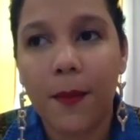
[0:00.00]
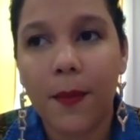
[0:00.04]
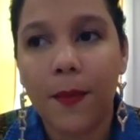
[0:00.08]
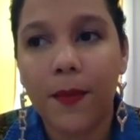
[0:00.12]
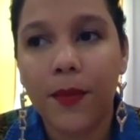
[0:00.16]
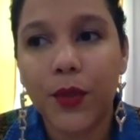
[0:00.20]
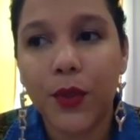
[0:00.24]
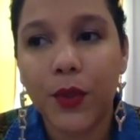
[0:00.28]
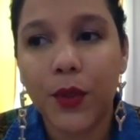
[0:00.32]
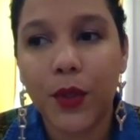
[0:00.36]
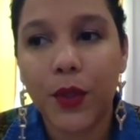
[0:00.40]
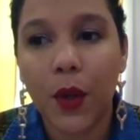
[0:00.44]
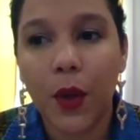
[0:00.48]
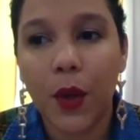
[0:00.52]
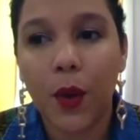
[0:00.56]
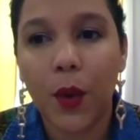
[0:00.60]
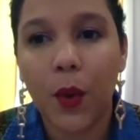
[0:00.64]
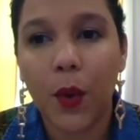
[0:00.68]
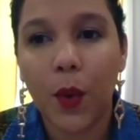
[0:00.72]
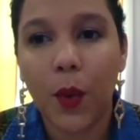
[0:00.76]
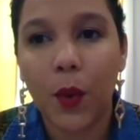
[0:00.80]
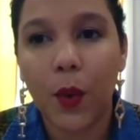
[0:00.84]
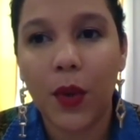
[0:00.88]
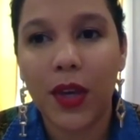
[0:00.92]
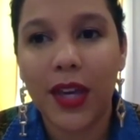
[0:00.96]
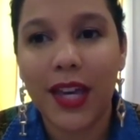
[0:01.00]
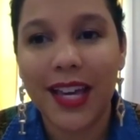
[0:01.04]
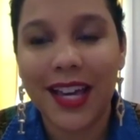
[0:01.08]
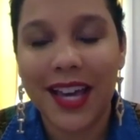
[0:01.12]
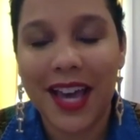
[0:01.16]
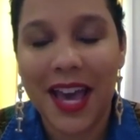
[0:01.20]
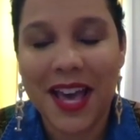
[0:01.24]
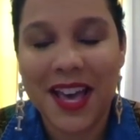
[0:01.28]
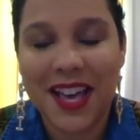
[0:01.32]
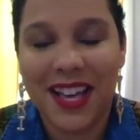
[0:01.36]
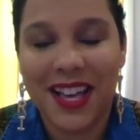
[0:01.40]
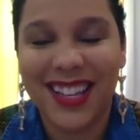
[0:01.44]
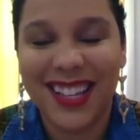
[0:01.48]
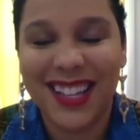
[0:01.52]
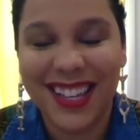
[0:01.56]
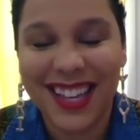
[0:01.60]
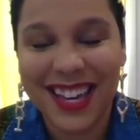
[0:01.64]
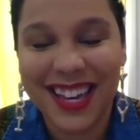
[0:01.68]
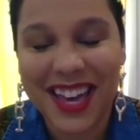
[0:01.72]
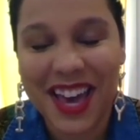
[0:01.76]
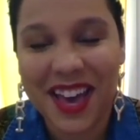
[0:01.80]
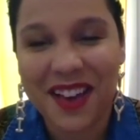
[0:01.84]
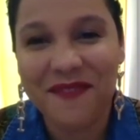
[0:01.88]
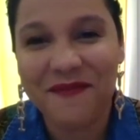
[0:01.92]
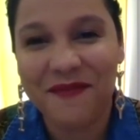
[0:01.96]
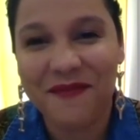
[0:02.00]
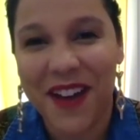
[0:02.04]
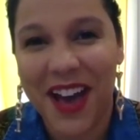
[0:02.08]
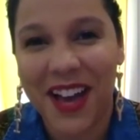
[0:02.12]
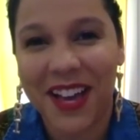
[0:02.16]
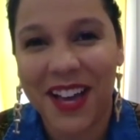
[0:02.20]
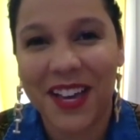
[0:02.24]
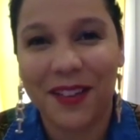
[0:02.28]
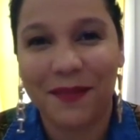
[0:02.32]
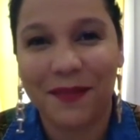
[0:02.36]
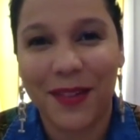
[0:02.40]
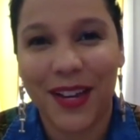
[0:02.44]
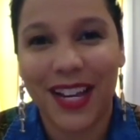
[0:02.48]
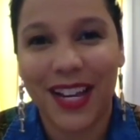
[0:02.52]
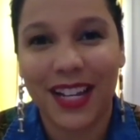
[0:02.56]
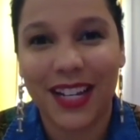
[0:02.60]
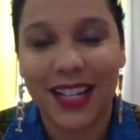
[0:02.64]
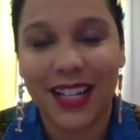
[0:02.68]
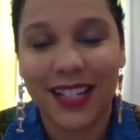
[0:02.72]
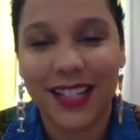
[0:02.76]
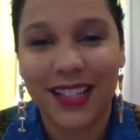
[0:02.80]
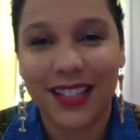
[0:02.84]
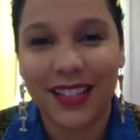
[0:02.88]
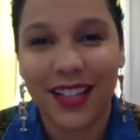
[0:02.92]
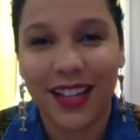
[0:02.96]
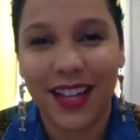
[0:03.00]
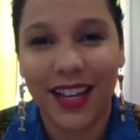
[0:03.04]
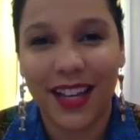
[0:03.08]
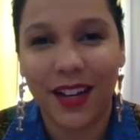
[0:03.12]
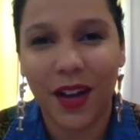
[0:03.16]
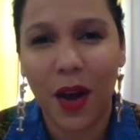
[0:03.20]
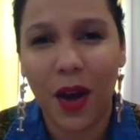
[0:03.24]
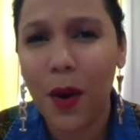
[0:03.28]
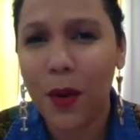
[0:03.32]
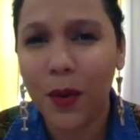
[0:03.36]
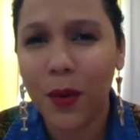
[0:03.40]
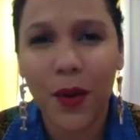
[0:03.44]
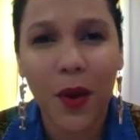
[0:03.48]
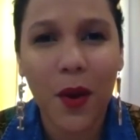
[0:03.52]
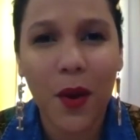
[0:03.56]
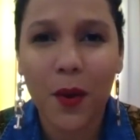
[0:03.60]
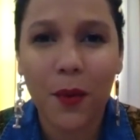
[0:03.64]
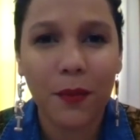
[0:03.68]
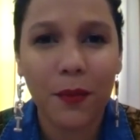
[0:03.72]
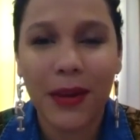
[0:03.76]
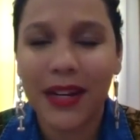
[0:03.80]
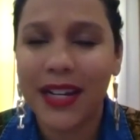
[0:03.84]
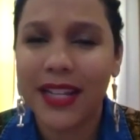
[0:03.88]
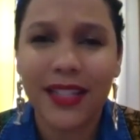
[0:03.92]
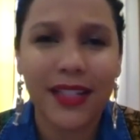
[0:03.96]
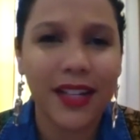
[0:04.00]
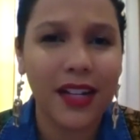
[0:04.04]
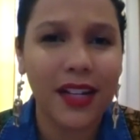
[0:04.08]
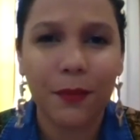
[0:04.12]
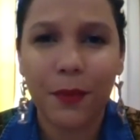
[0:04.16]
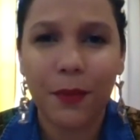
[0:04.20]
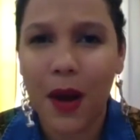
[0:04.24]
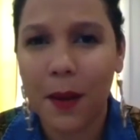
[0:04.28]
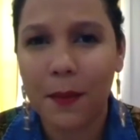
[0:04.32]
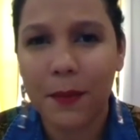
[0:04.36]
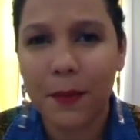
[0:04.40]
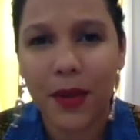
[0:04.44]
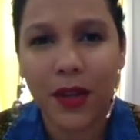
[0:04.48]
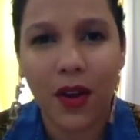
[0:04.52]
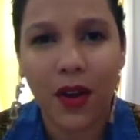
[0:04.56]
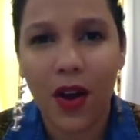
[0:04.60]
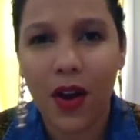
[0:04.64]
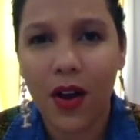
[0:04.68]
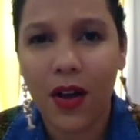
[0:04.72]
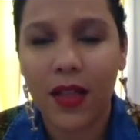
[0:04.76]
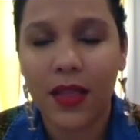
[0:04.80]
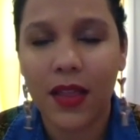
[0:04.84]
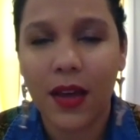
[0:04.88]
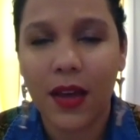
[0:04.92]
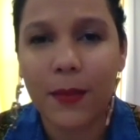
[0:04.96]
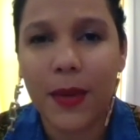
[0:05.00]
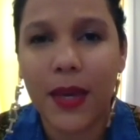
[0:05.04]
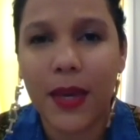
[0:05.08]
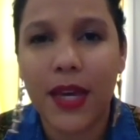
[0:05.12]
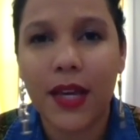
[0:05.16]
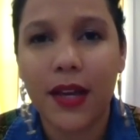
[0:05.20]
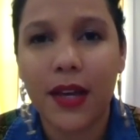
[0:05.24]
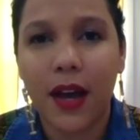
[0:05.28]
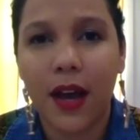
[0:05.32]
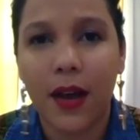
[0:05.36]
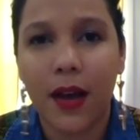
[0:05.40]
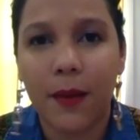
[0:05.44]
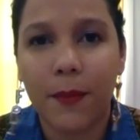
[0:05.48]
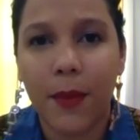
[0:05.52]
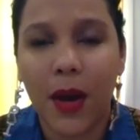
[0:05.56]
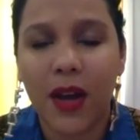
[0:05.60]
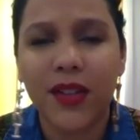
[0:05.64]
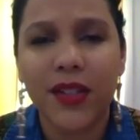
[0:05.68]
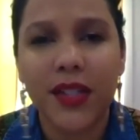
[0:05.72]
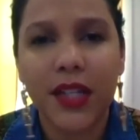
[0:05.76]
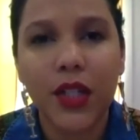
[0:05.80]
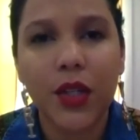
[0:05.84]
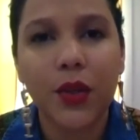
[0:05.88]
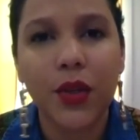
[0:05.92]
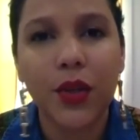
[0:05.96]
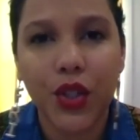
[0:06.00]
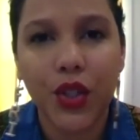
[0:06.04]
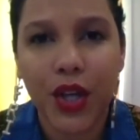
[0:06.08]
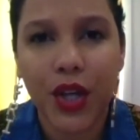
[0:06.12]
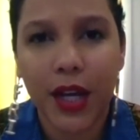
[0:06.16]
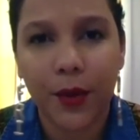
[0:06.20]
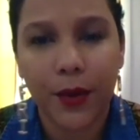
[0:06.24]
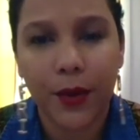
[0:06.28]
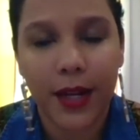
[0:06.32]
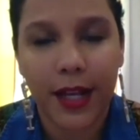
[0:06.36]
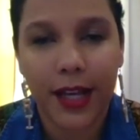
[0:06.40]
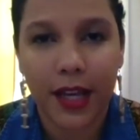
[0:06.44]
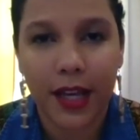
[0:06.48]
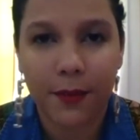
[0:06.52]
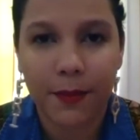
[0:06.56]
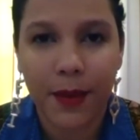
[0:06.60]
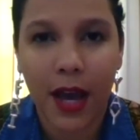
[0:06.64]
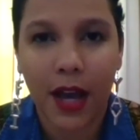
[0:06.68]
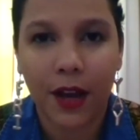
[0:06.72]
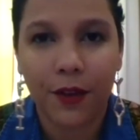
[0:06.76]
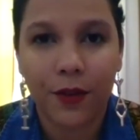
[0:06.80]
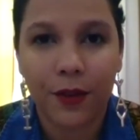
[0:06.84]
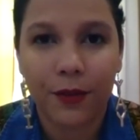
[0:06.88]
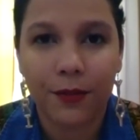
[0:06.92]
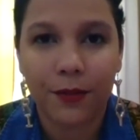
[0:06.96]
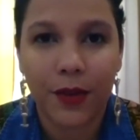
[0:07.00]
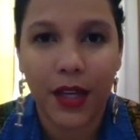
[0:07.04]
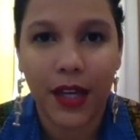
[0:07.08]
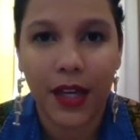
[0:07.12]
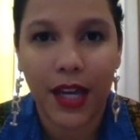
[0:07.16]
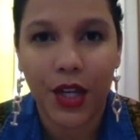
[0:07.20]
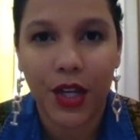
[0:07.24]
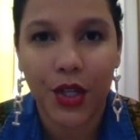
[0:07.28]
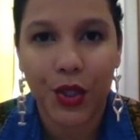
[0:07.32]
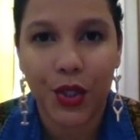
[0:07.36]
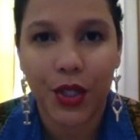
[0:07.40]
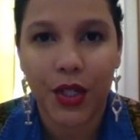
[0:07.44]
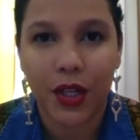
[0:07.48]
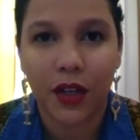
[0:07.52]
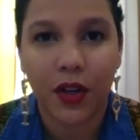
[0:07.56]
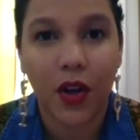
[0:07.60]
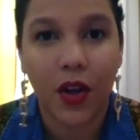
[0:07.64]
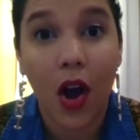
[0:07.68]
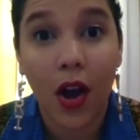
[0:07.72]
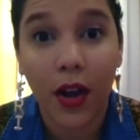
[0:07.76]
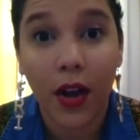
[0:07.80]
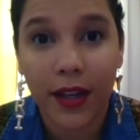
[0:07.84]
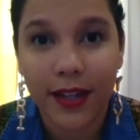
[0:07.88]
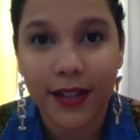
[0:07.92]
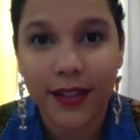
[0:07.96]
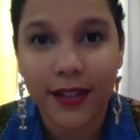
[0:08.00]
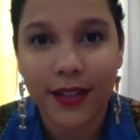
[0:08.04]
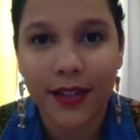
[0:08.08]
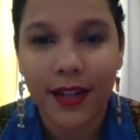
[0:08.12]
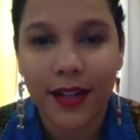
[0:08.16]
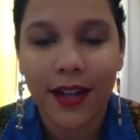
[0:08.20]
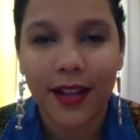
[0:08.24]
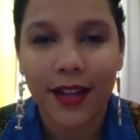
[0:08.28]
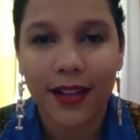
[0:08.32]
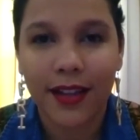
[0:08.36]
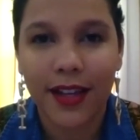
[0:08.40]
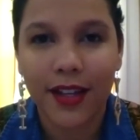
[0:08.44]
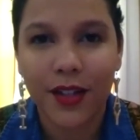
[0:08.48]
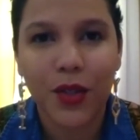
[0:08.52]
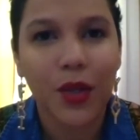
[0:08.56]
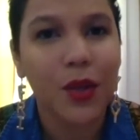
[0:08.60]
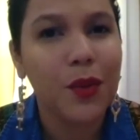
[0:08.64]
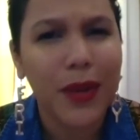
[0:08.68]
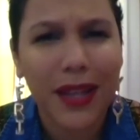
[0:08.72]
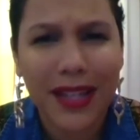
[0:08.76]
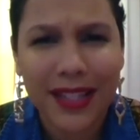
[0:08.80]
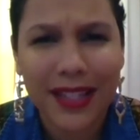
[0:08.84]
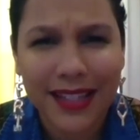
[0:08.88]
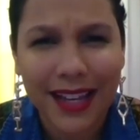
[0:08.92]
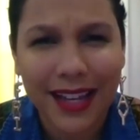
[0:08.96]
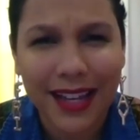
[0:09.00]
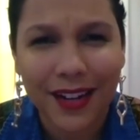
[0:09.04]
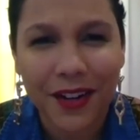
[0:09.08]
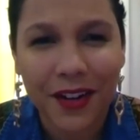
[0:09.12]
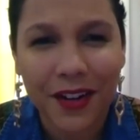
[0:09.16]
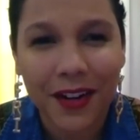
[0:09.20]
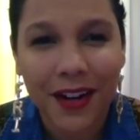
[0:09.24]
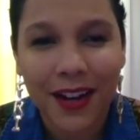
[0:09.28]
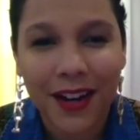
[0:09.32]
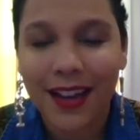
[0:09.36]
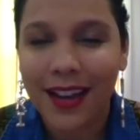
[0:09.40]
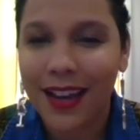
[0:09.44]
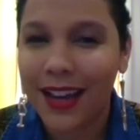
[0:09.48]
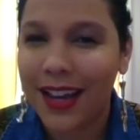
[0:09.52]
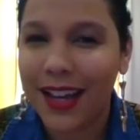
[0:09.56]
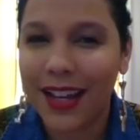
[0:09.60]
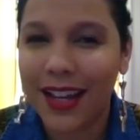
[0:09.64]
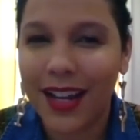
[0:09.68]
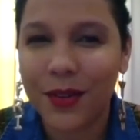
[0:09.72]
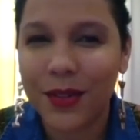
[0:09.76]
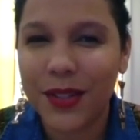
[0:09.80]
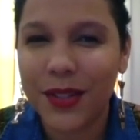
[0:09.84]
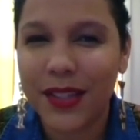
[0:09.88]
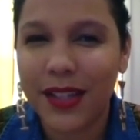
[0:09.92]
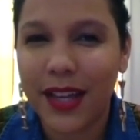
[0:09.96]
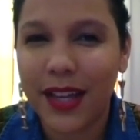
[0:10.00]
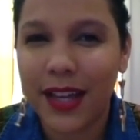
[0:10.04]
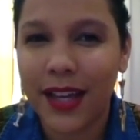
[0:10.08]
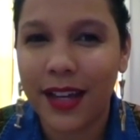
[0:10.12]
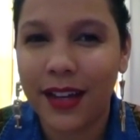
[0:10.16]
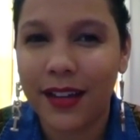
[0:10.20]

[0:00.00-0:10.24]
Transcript: So he came back at me, and he's like, oh no, money's not a problem at all. I'll send you a check when I get back from vacation in August, like 2 weeks later. And I was like,